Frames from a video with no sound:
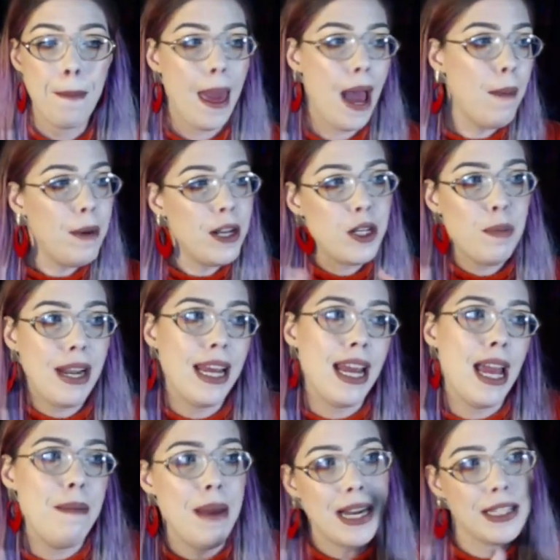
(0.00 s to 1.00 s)
how much money
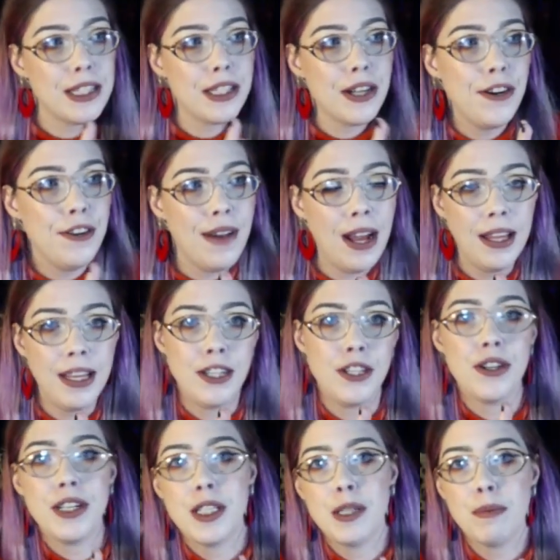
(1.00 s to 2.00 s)
I made in Stardew Valley
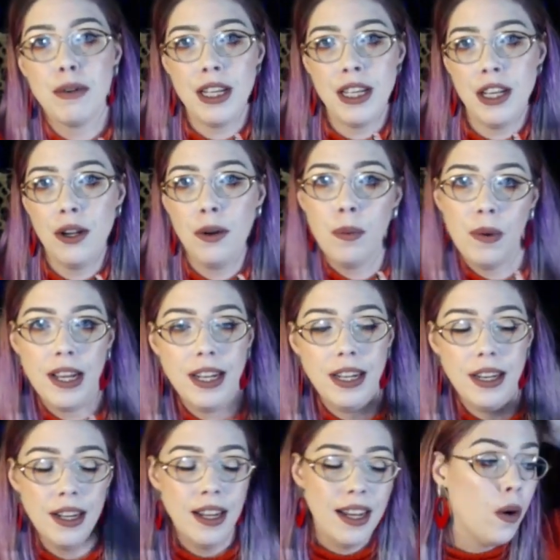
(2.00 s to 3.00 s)
during Spring Year 1.